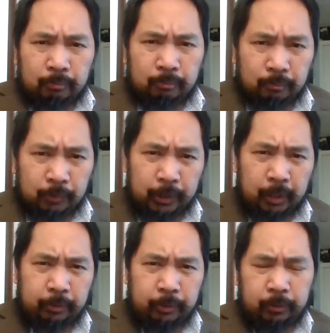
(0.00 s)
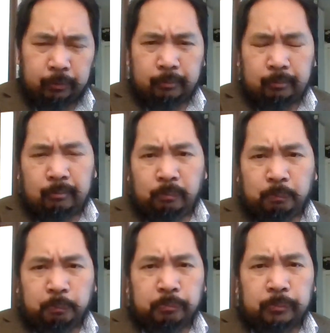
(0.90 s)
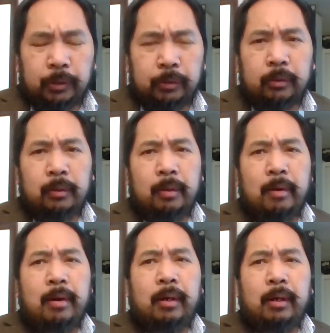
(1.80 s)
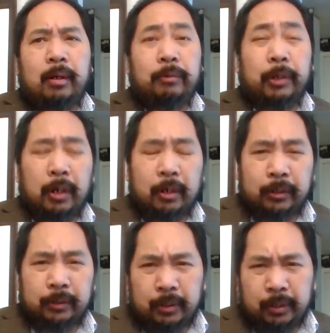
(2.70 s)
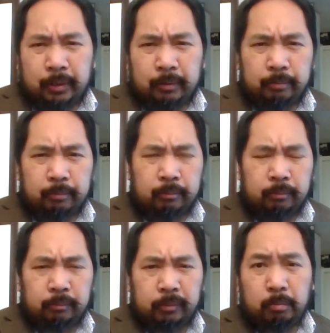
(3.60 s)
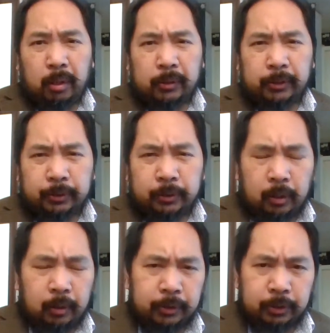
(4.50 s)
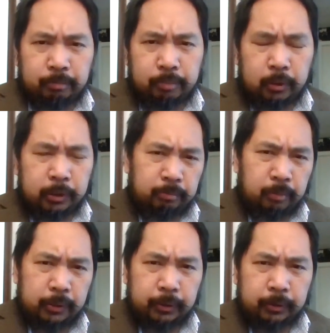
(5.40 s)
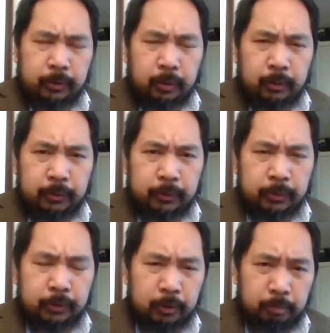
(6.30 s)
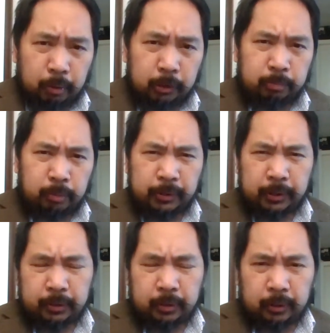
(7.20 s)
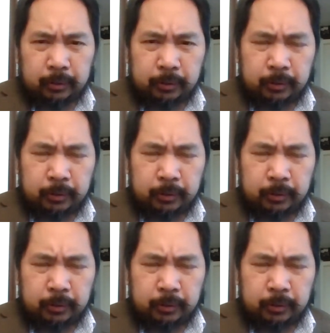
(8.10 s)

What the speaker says: Good afternoon. Look, regarding the Brexit talks and post-Brexit talks, the post-Brexit talks,